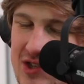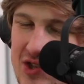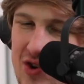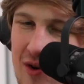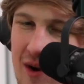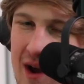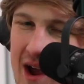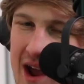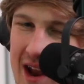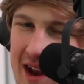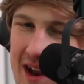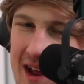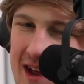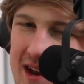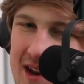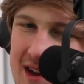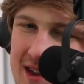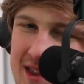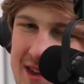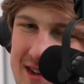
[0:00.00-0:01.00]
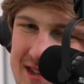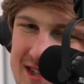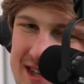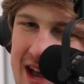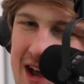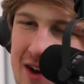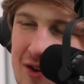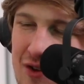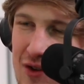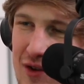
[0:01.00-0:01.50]
it's great, and the
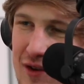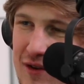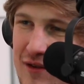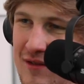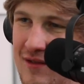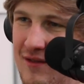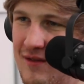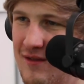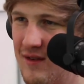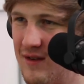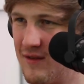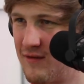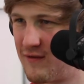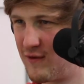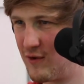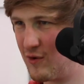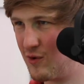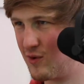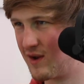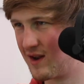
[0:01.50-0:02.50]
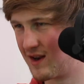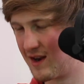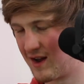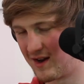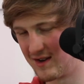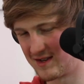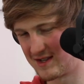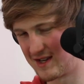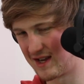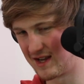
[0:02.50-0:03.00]
cycle of food and
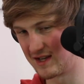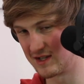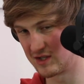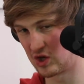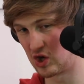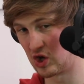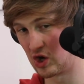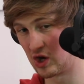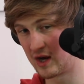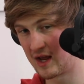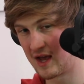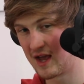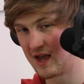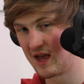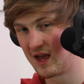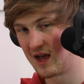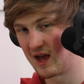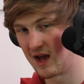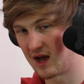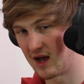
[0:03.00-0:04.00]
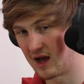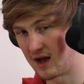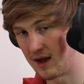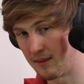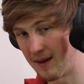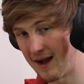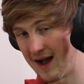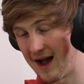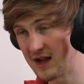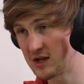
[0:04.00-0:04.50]
hunting is good.
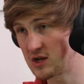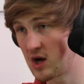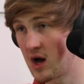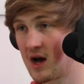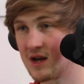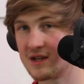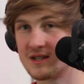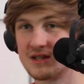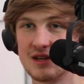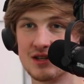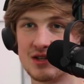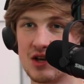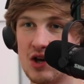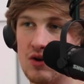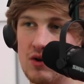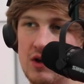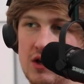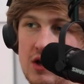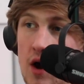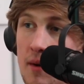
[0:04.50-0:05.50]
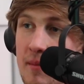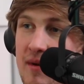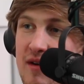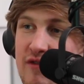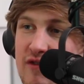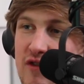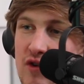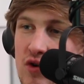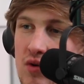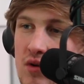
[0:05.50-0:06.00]
Hot dogs is a
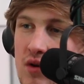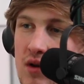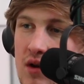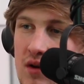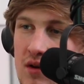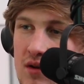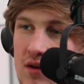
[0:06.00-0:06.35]
yummy food.